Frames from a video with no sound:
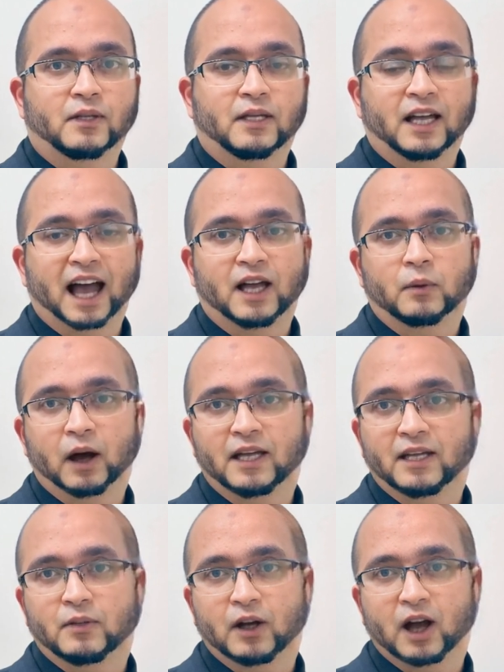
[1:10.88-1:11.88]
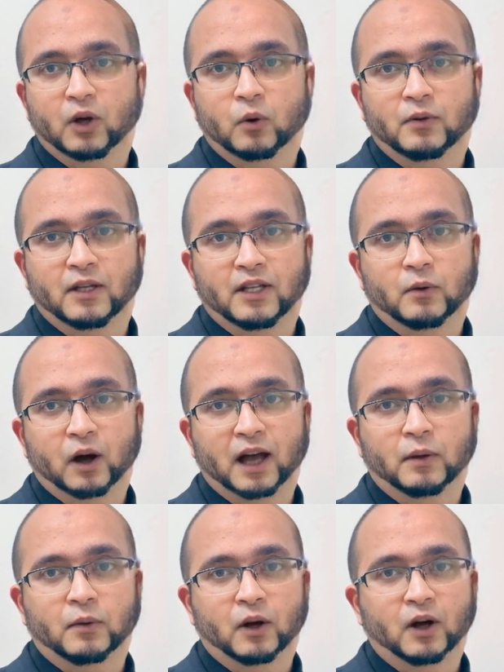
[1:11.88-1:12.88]
The expected value of this
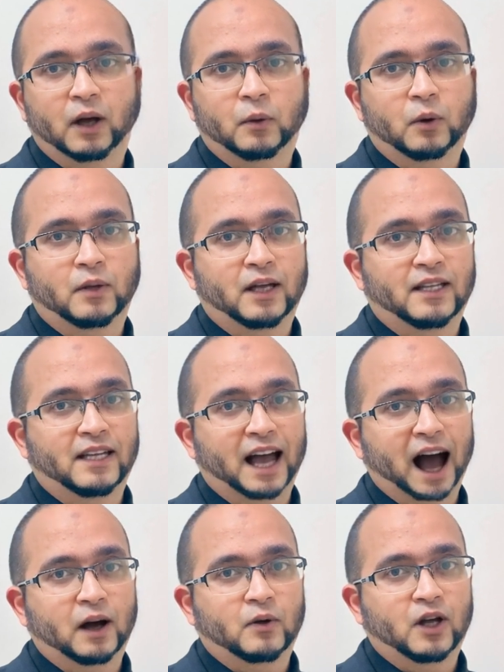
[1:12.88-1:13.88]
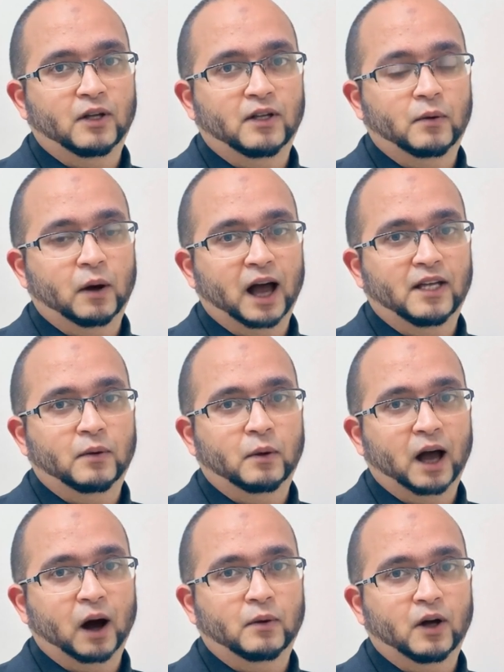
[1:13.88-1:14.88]
random variable is the average of the
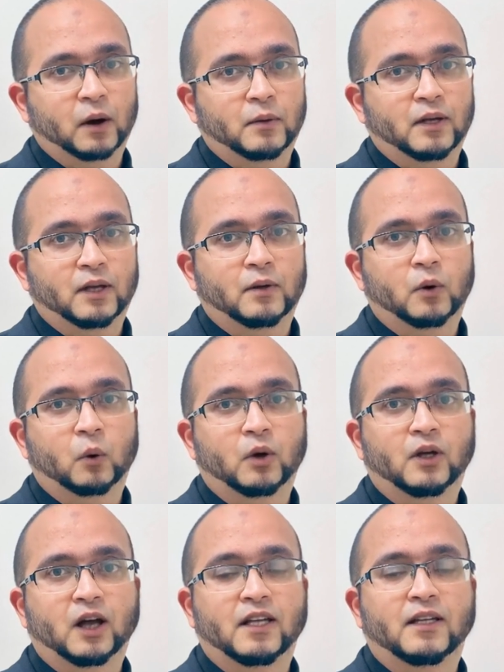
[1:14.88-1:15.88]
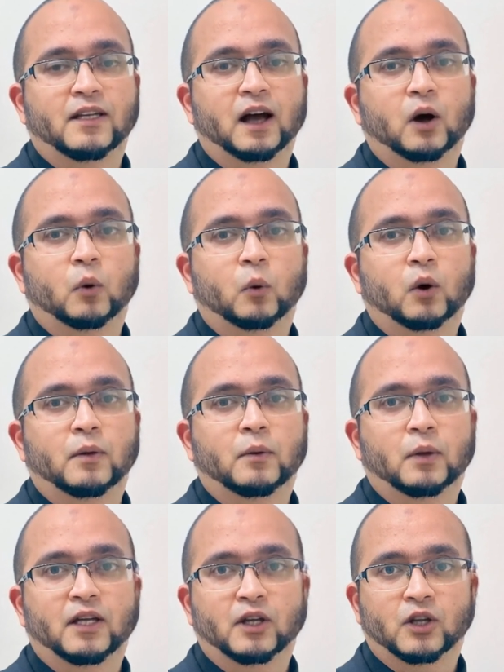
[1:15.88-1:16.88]
possible outcomes, which is 1
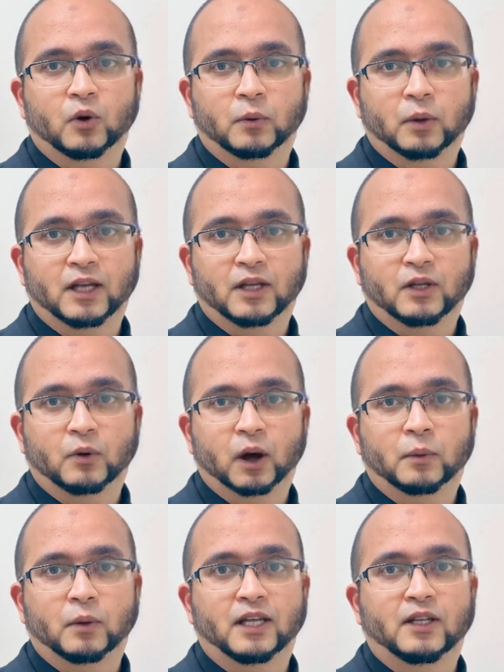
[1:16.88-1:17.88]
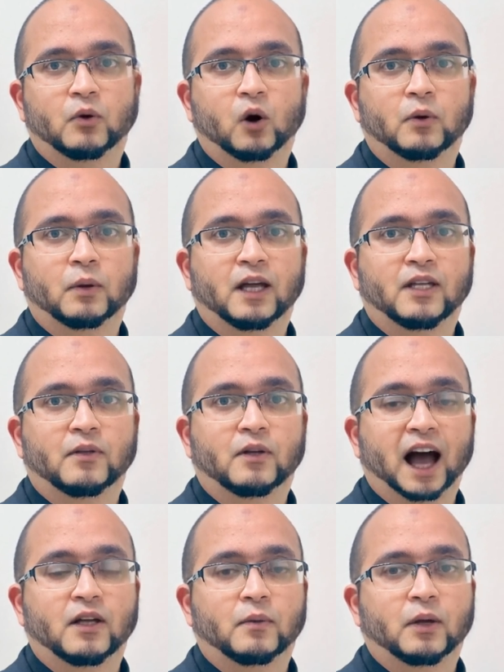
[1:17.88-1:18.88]
plus 2 plus 3 plus 4 plus
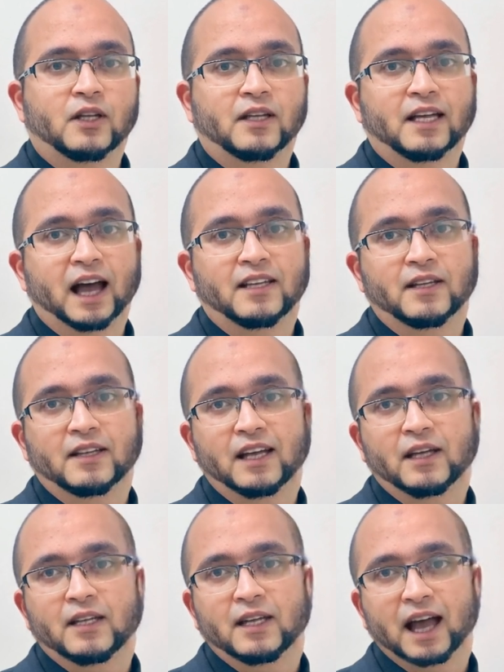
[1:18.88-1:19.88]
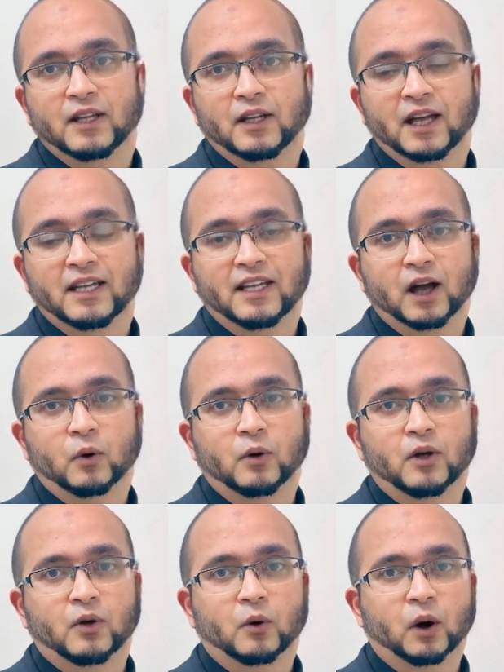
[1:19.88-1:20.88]
5 plus 6/6
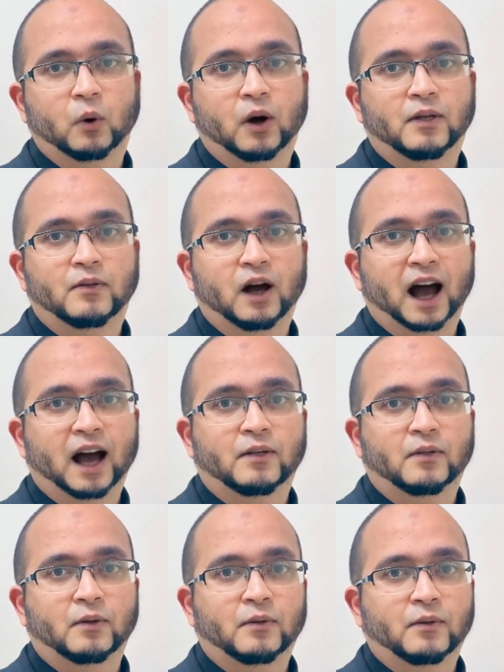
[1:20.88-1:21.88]
equals 3.5.